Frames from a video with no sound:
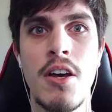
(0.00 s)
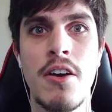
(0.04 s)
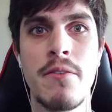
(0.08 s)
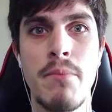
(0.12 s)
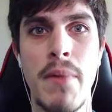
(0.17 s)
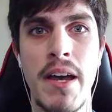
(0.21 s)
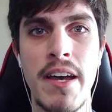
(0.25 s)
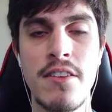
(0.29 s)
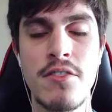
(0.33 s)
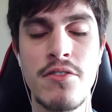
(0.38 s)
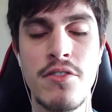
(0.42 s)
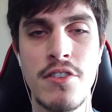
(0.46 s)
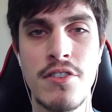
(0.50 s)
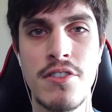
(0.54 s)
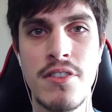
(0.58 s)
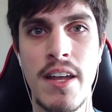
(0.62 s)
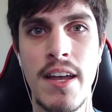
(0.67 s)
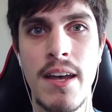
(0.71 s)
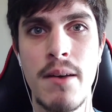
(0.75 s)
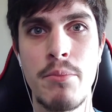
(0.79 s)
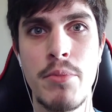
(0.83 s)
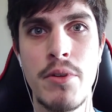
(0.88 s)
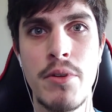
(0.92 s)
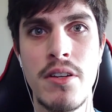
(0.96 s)
Max
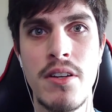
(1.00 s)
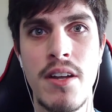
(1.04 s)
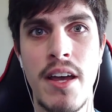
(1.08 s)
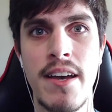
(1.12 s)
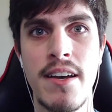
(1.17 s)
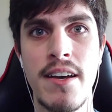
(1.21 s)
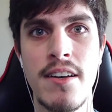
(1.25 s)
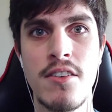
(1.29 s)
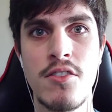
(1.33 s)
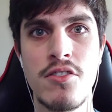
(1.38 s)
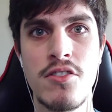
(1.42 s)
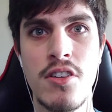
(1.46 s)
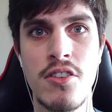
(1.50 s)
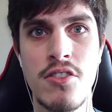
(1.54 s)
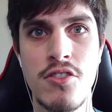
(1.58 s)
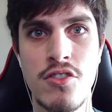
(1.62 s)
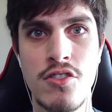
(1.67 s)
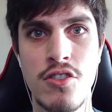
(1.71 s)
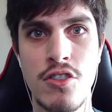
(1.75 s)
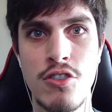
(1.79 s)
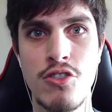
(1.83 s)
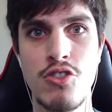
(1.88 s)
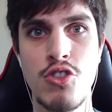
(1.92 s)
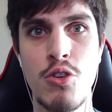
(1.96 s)
Verstappen has
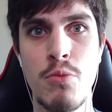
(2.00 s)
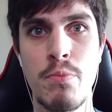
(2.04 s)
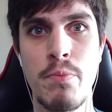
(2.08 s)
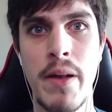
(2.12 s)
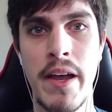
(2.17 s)
Sergio